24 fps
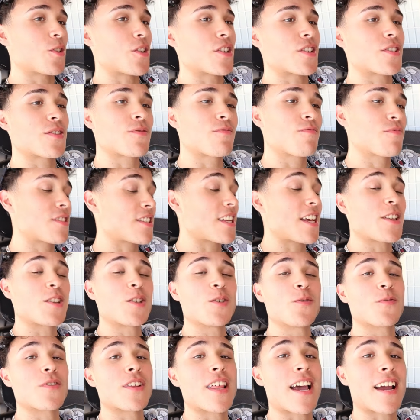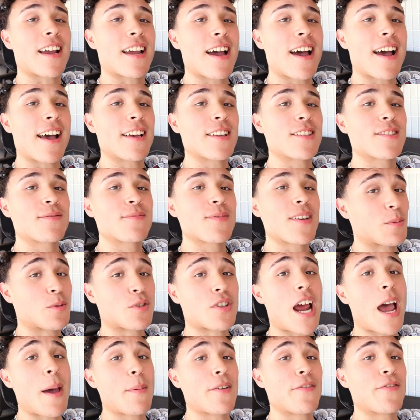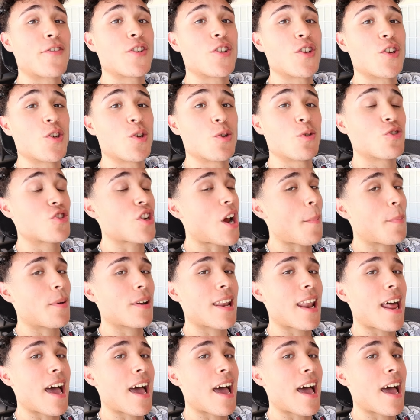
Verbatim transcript: So just stay tuned for that, guys. Subscribe if you're new, drop a